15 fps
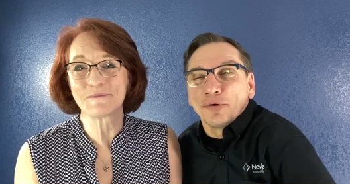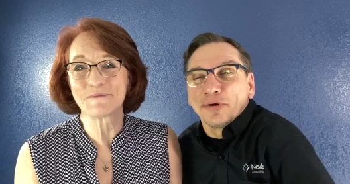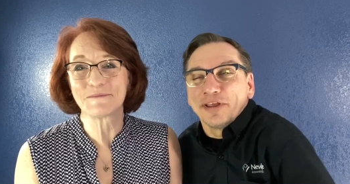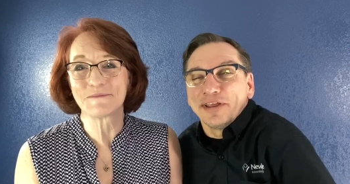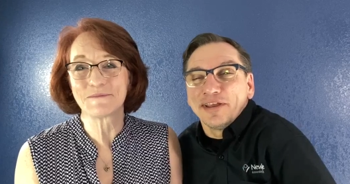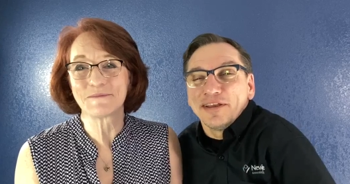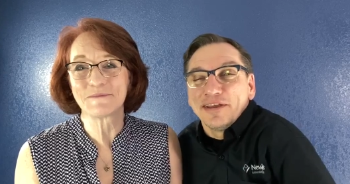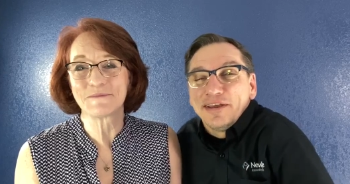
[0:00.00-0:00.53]

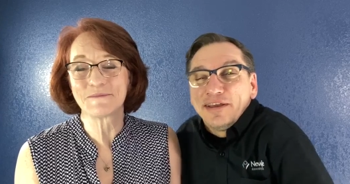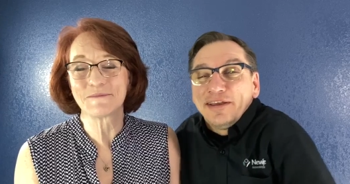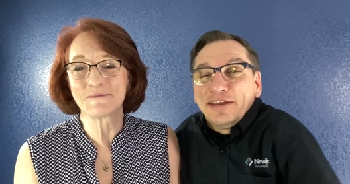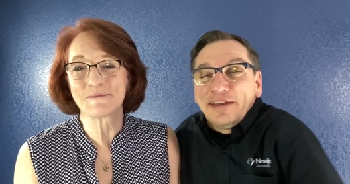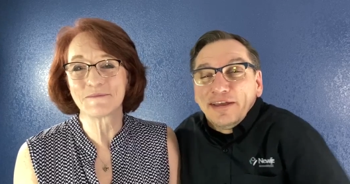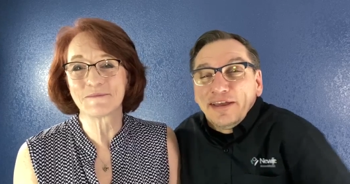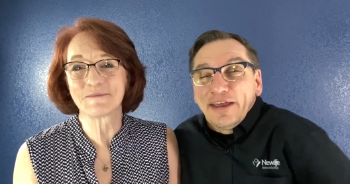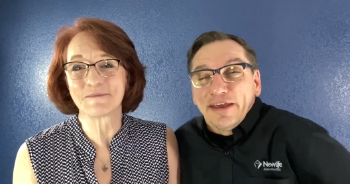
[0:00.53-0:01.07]
Speaker 1: morning.
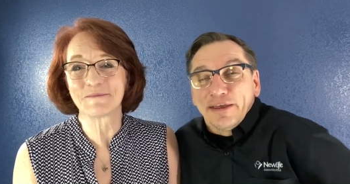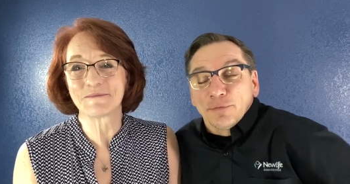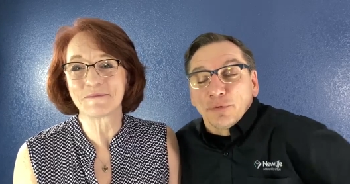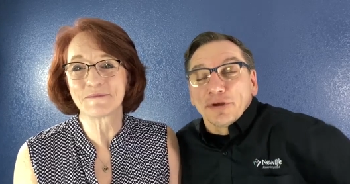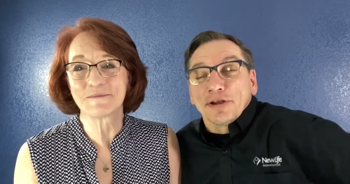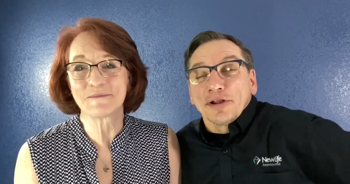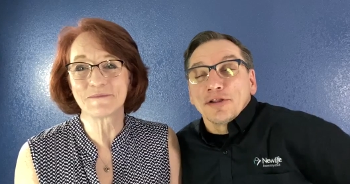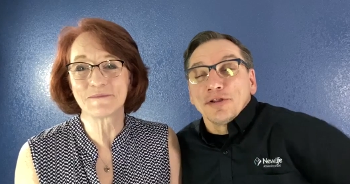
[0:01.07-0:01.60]

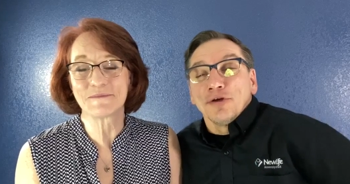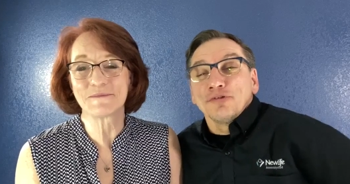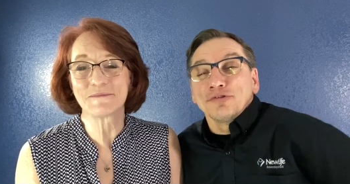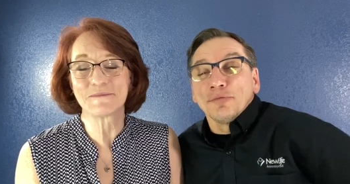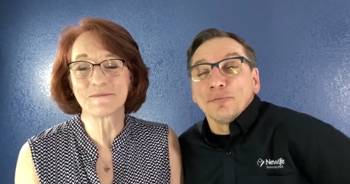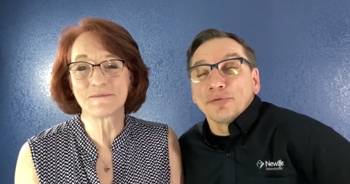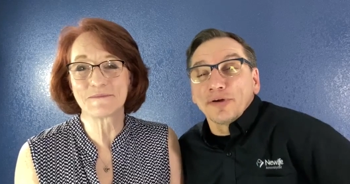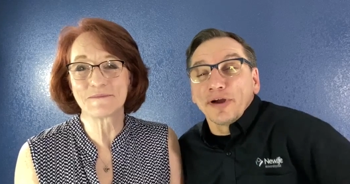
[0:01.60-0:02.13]
And we're going to
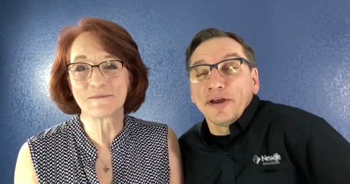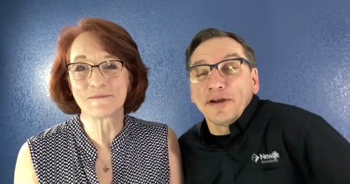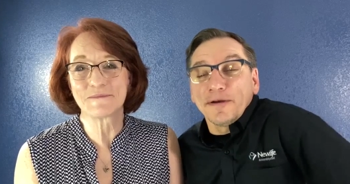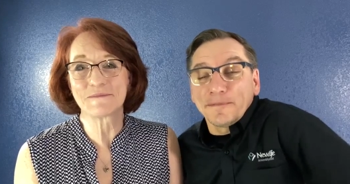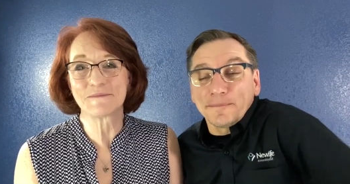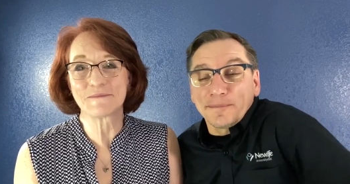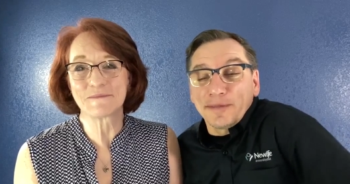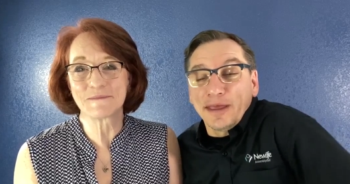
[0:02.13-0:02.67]
close in
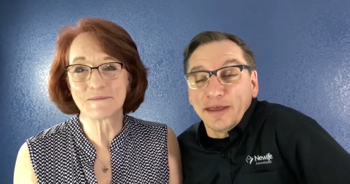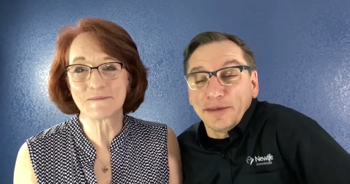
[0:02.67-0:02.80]
prayer.